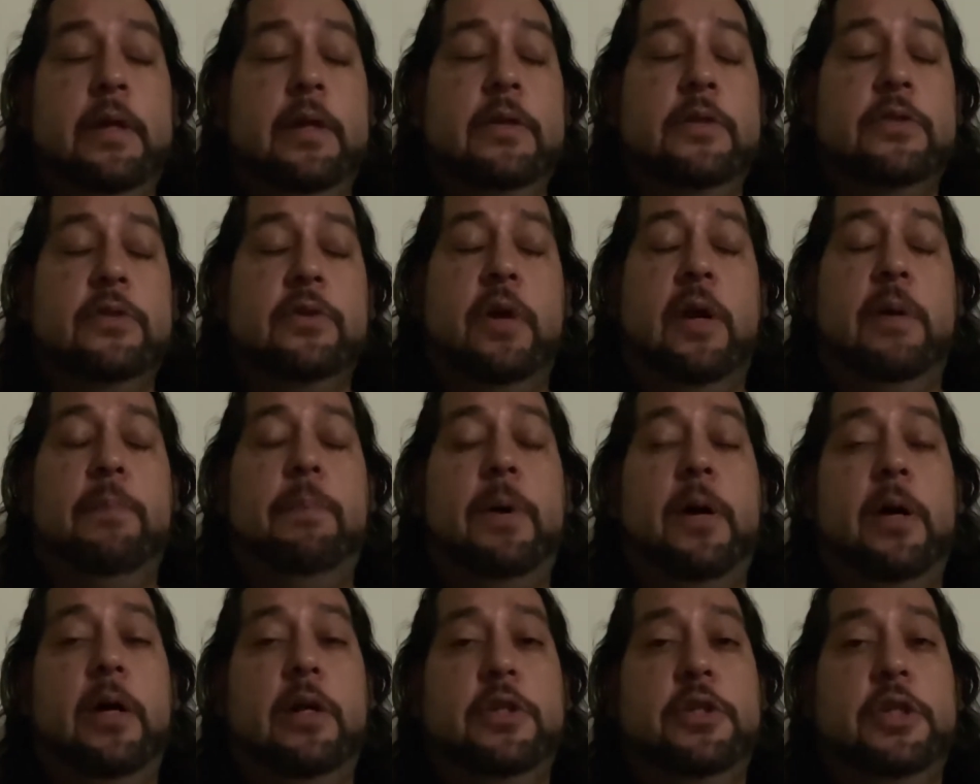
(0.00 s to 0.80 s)
So I
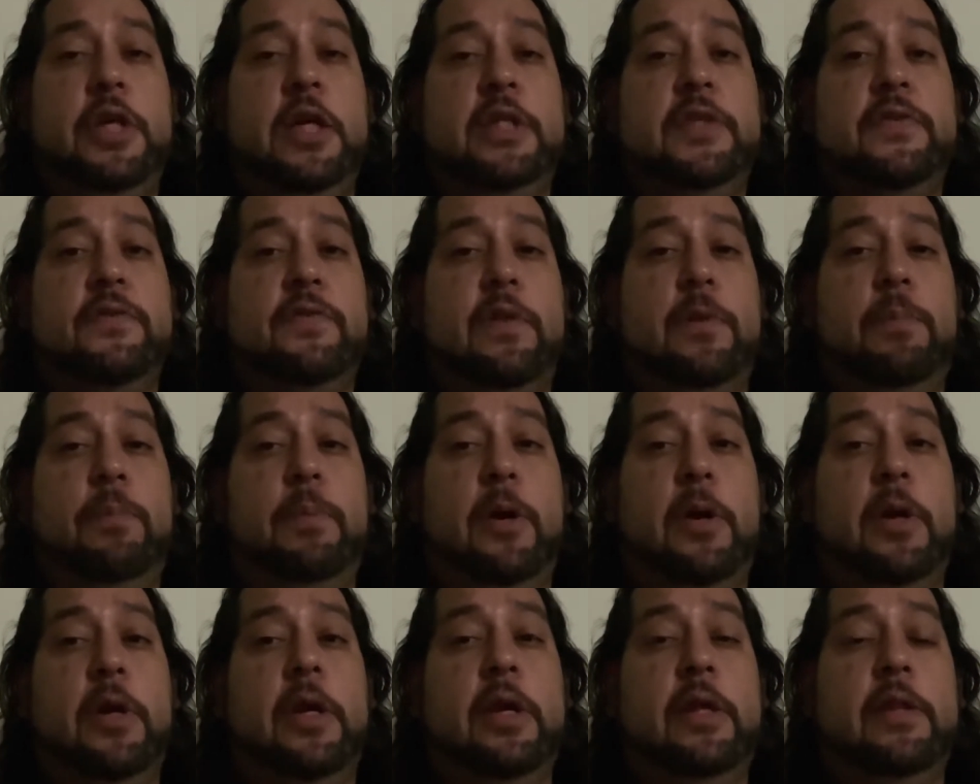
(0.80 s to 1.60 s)
apologize for the
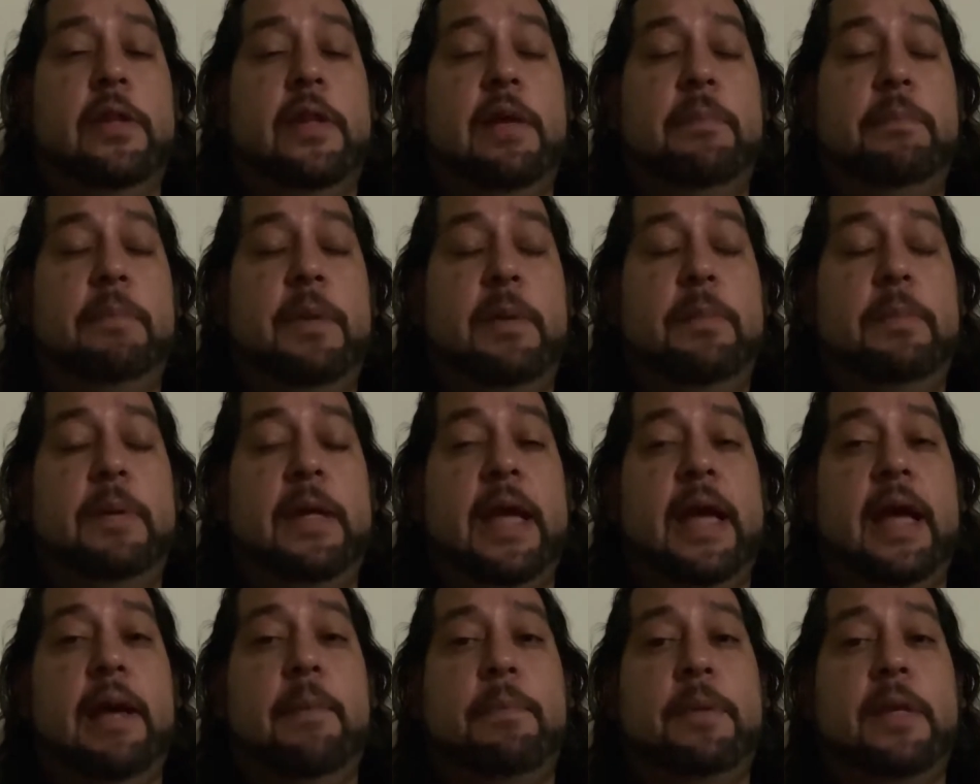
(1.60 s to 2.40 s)
barking that may be
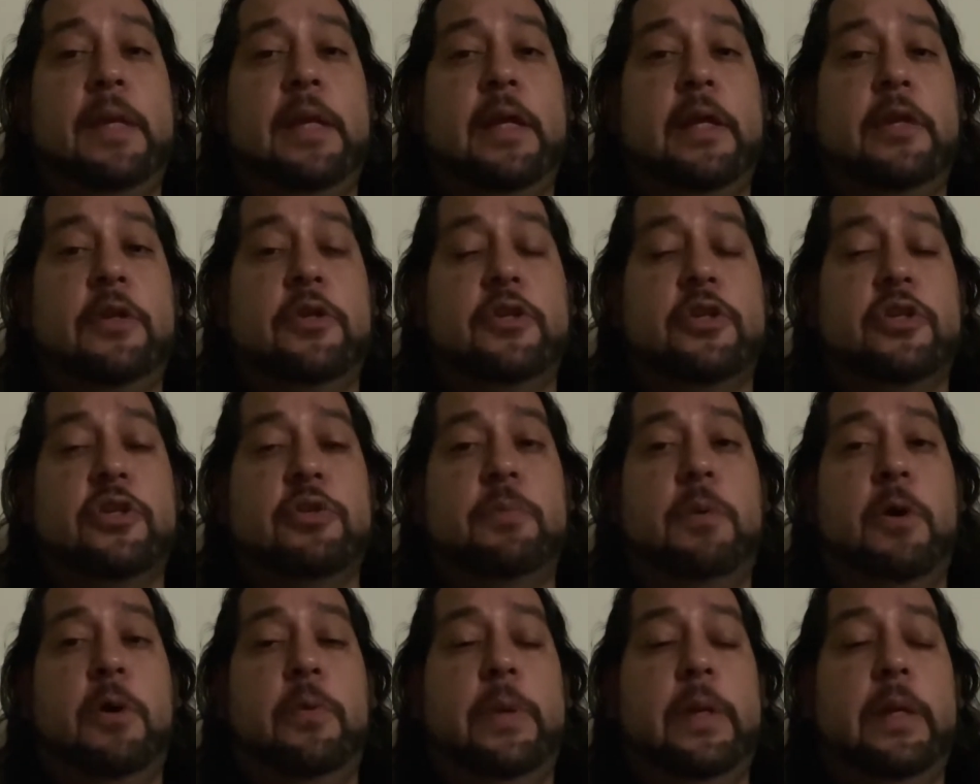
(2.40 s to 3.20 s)
happening in just a
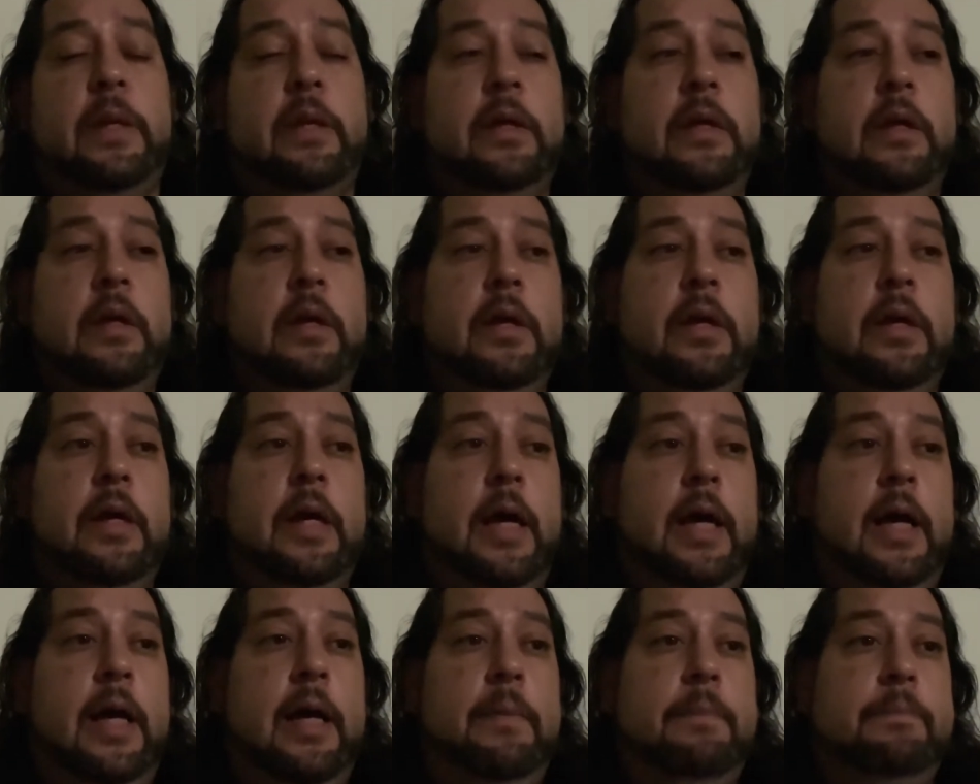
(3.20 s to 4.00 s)
moment.
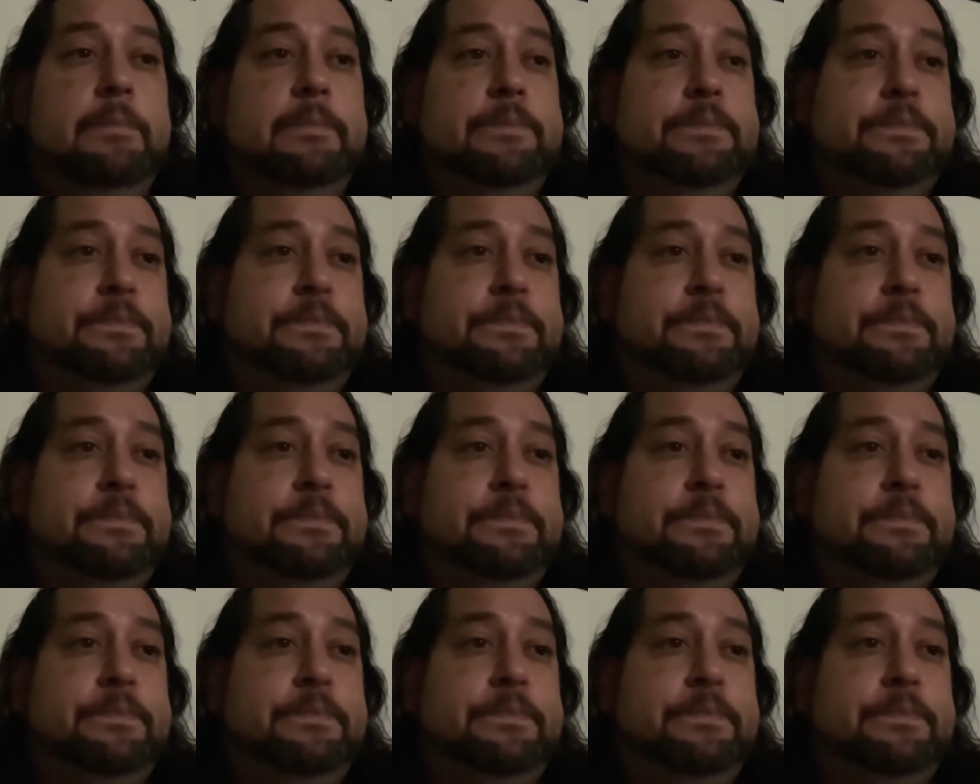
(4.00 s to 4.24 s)
But